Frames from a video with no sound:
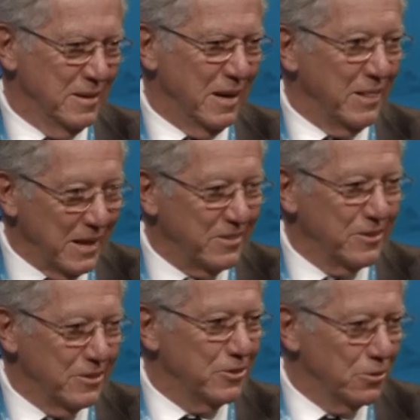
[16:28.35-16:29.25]
And that's
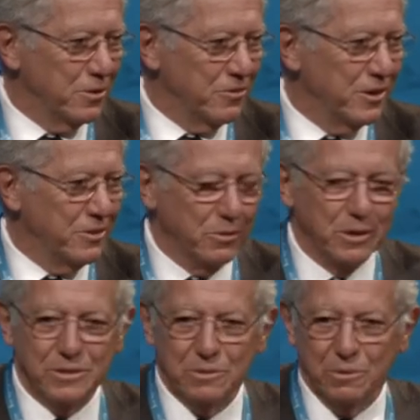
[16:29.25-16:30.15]
the sort of
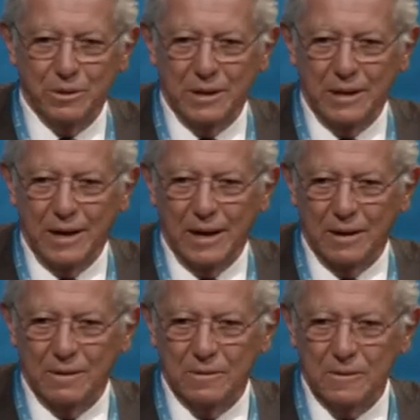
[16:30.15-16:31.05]
situation we're in
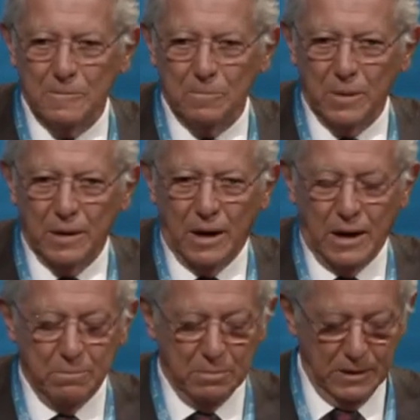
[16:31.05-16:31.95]
now.
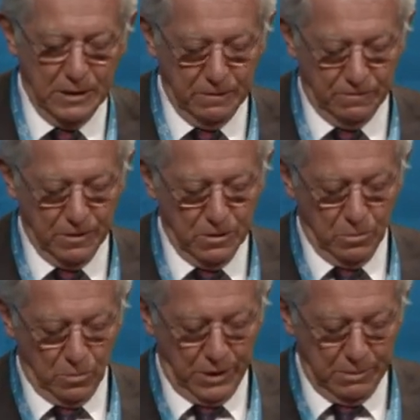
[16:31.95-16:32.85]
I believe
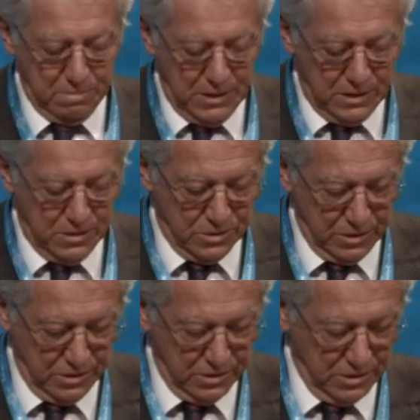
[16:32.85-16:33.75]
what it means
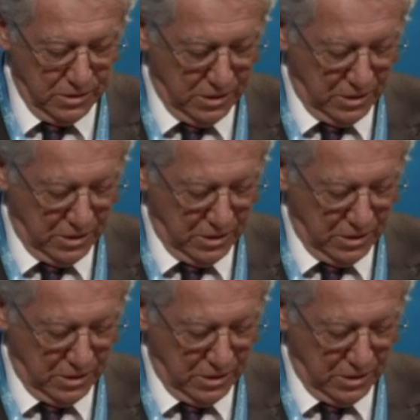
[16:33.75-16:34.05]
is